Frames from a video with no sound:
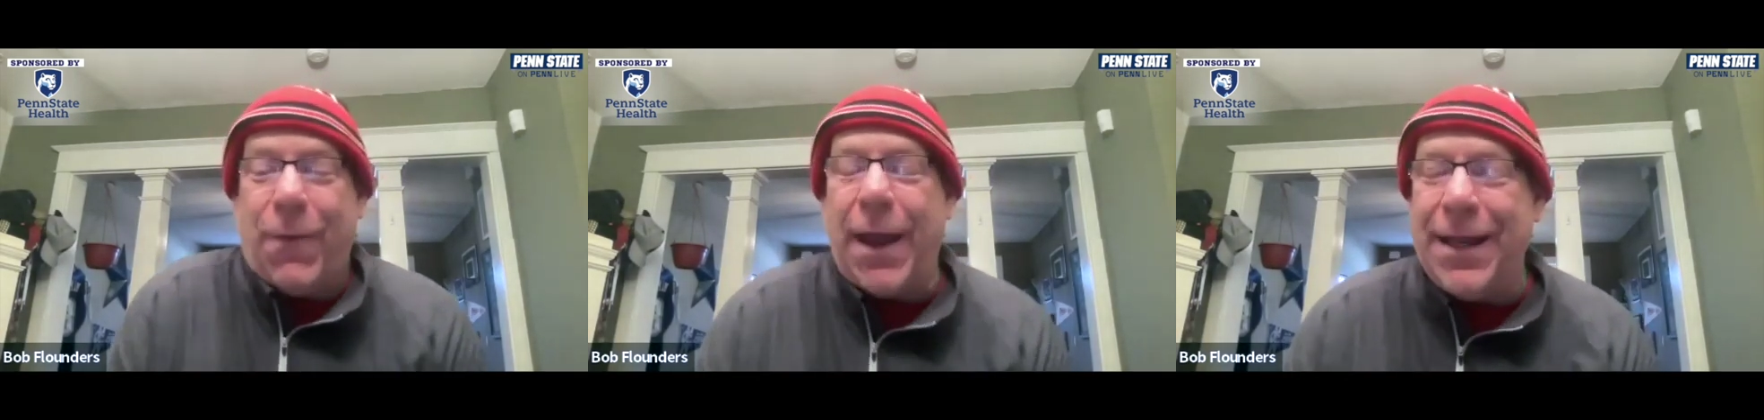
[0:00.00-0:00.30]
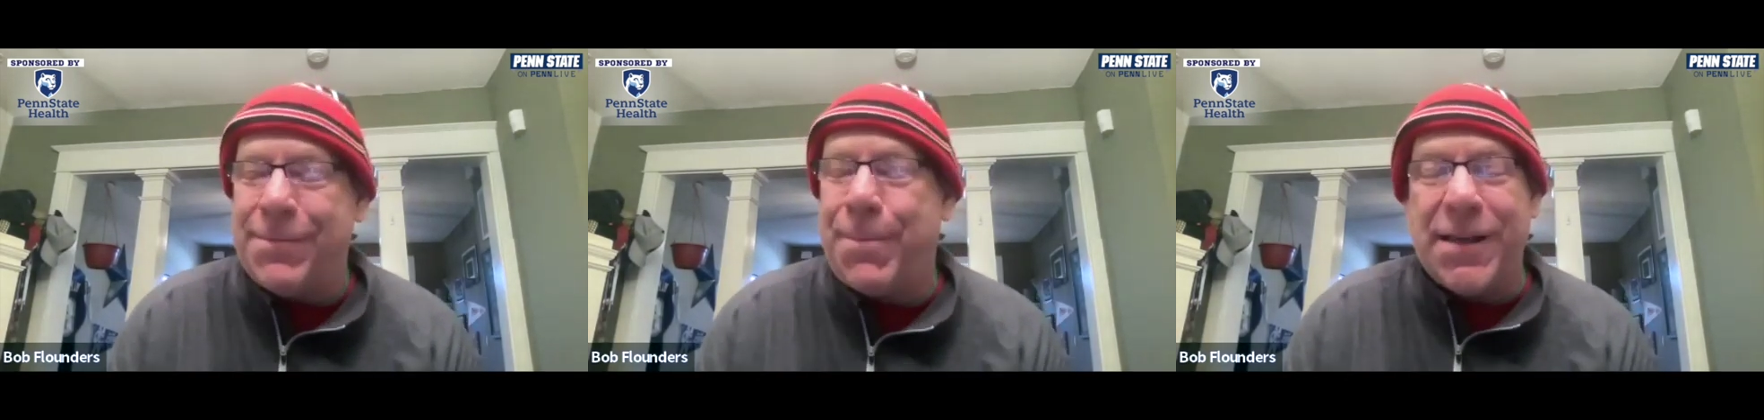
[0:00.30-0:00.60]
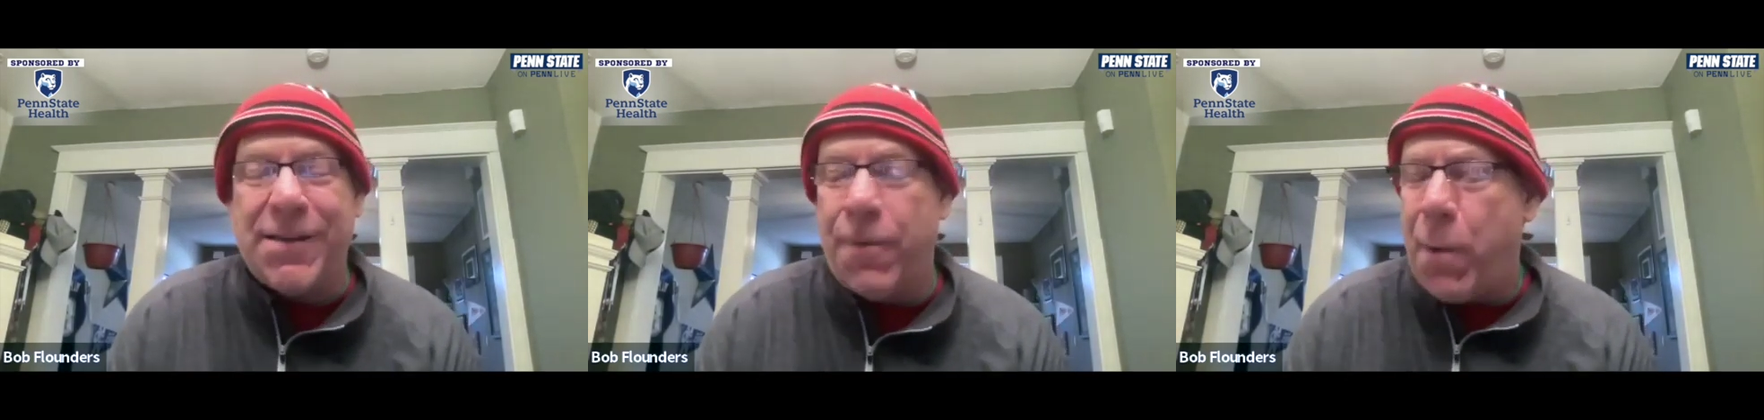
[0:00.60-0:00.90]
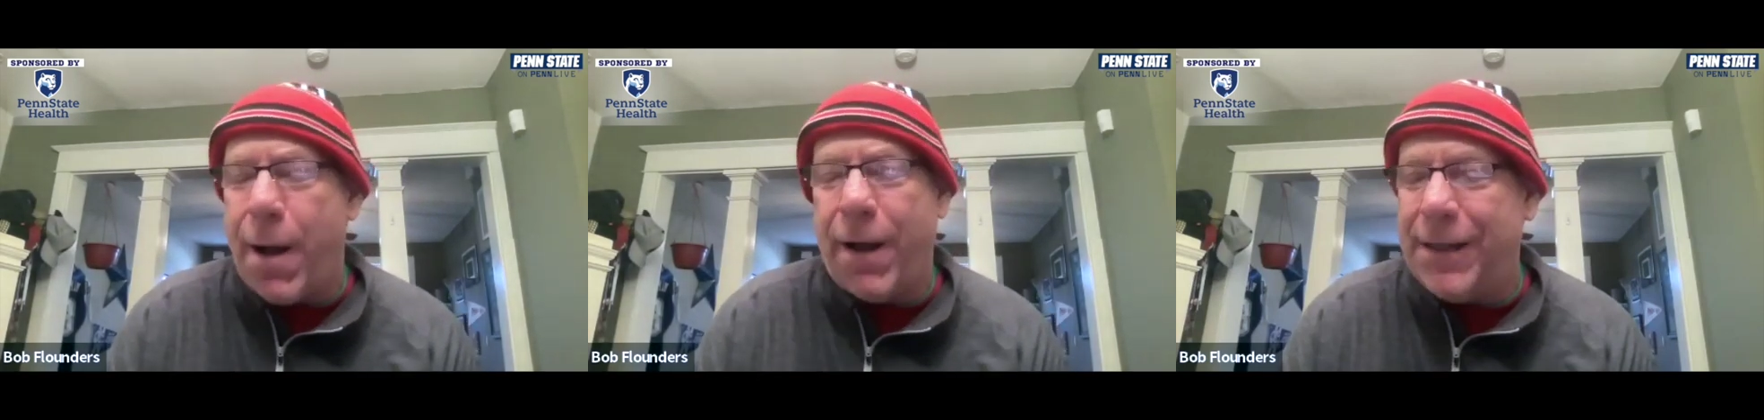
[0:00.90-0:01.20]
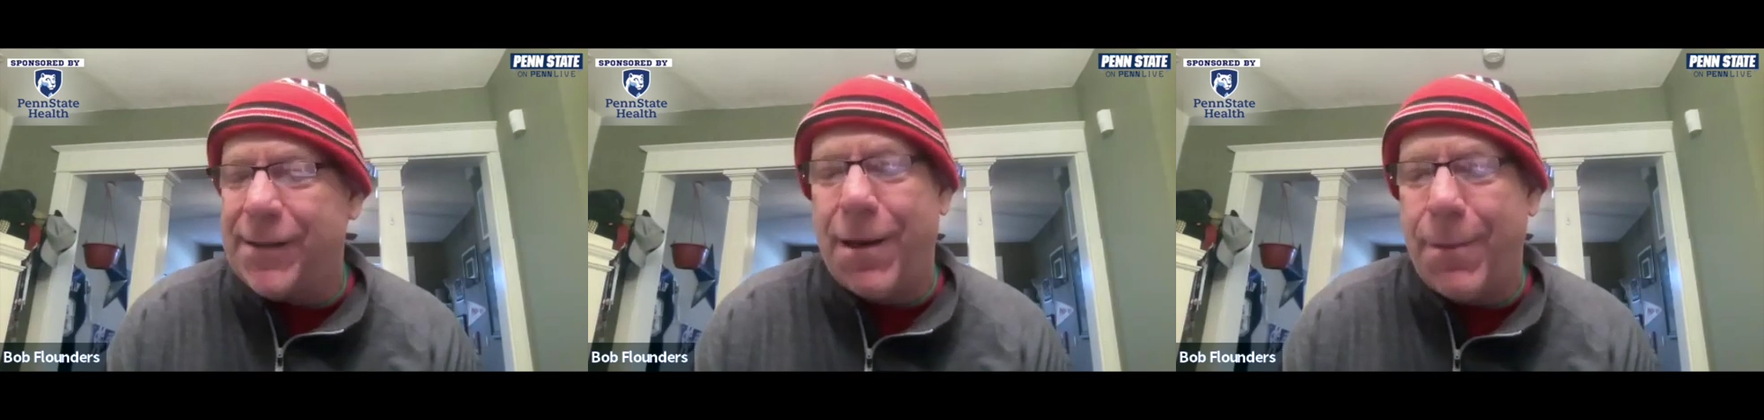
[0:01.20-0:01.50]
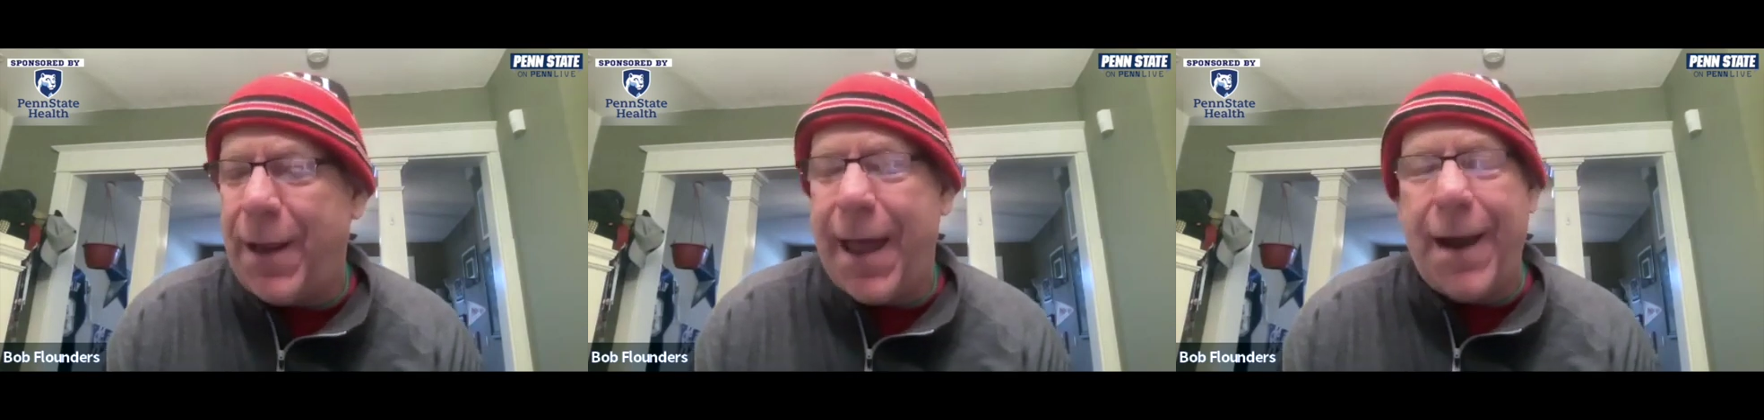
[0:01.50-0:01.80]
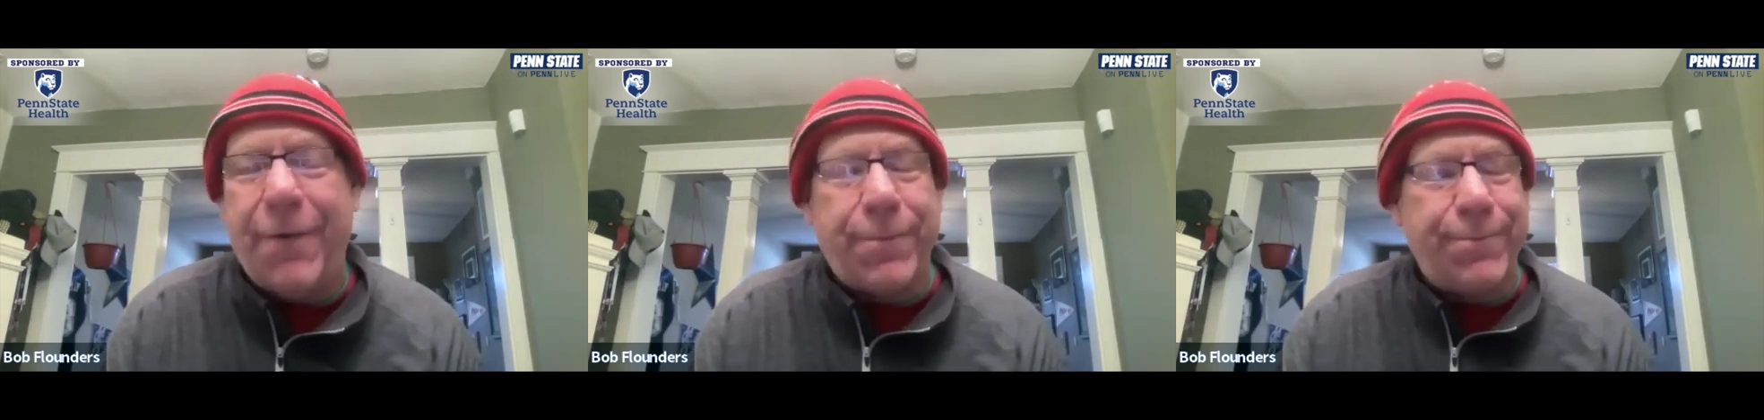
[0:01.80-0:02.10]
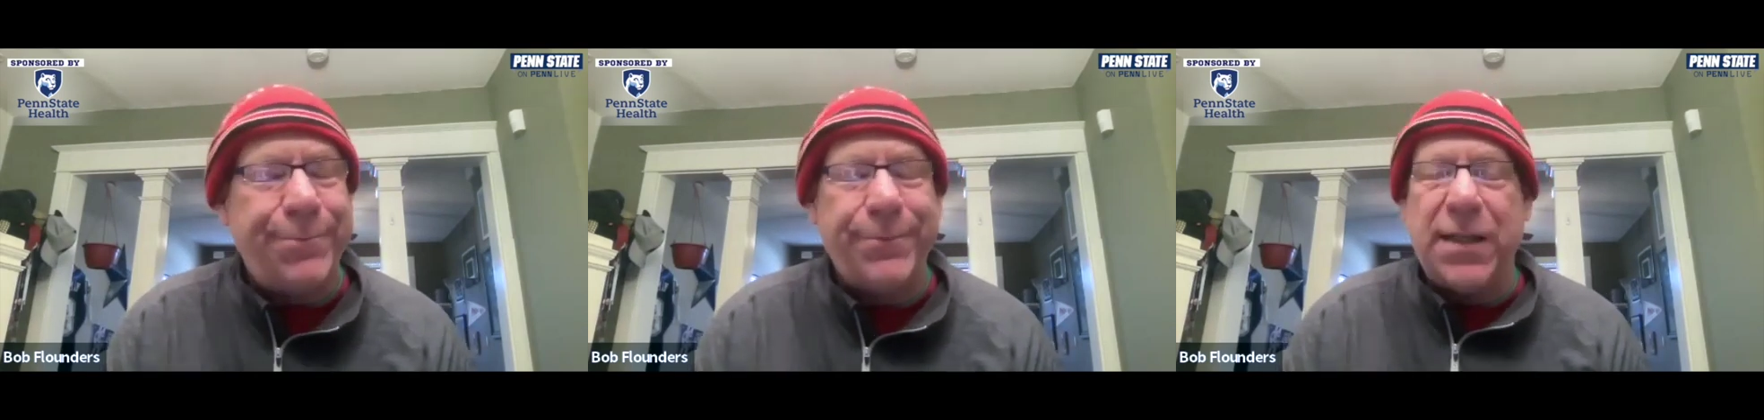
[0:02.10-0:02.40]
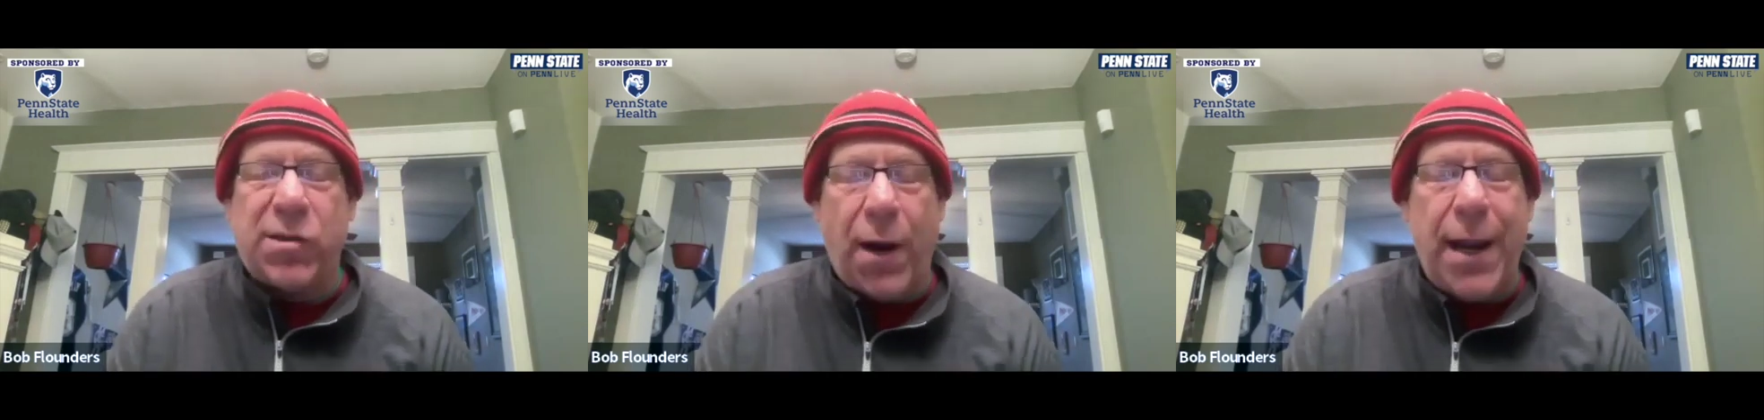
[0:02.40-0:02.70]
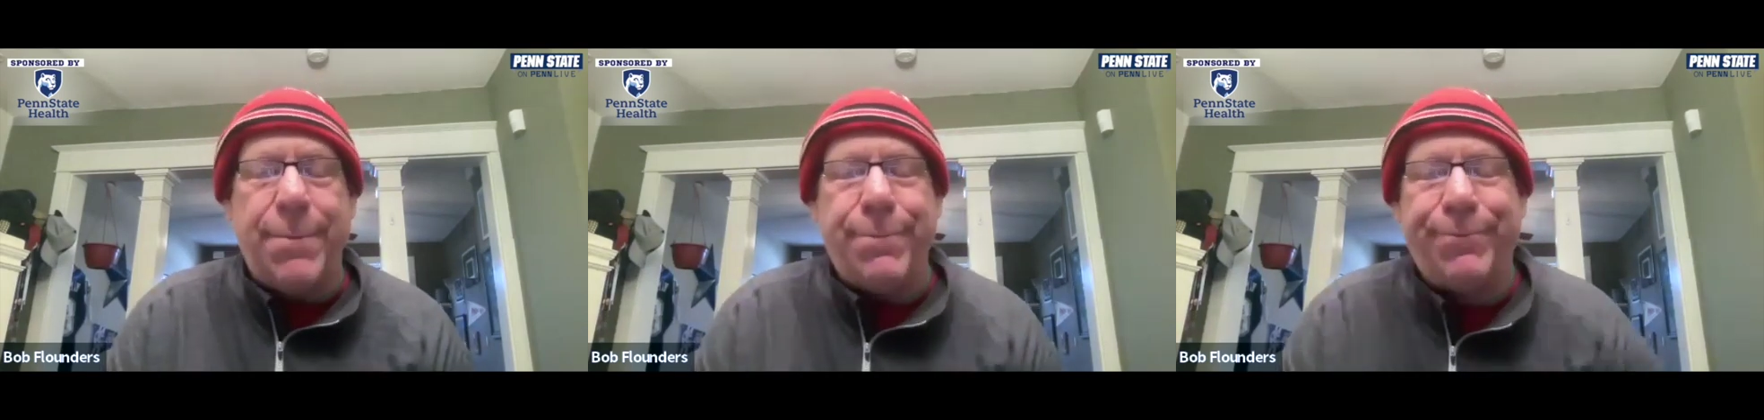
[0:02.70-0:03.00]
his best football is going to be ahead of him. It's great.